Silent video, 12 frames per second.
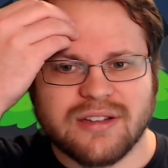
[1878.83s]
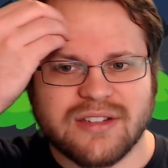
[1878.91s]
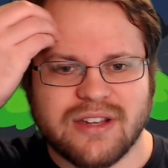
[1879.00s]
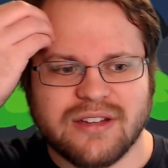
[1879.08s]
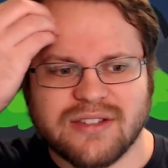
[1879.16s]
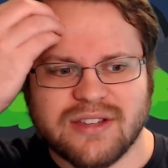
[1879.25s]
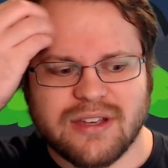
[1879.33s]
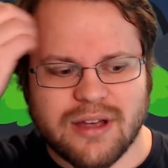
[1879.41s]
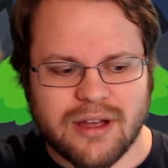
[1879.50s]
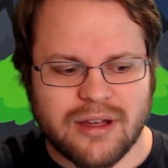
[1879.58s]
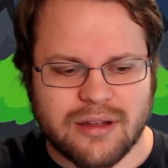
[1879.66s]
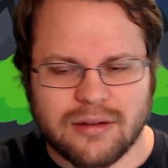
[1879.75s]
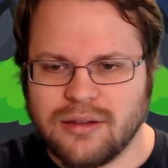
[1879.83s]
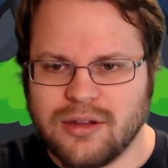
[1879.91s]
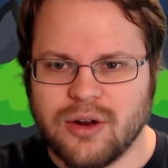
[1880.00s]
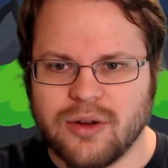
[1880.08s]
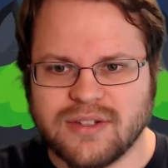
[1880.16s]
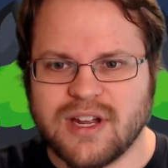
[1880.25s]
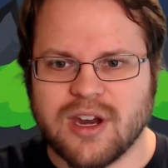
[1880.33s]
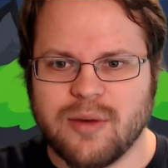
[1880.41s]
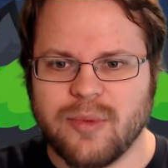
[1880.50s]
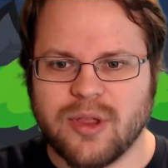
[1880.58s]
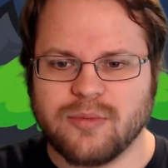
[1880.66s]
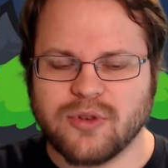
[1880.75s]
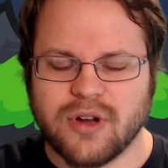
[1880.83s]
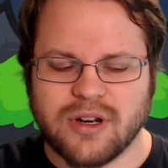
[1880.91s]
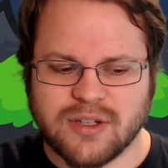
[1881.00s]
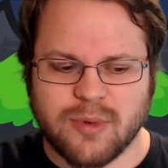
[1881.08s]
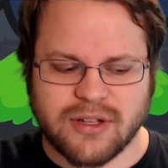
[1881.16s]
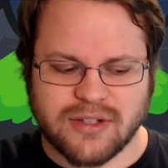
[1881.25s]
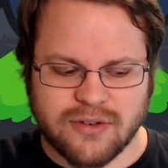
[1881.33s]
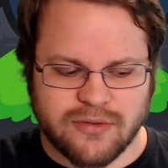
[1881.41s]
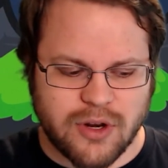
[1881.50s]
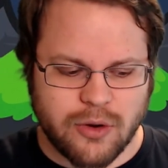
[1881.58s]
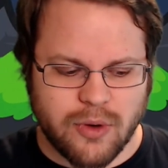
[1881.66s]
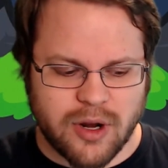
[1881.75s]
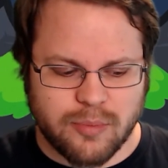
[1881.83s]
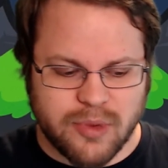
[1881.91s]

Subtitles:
seeing as the, I was talking about them trying to sponsor a video on it.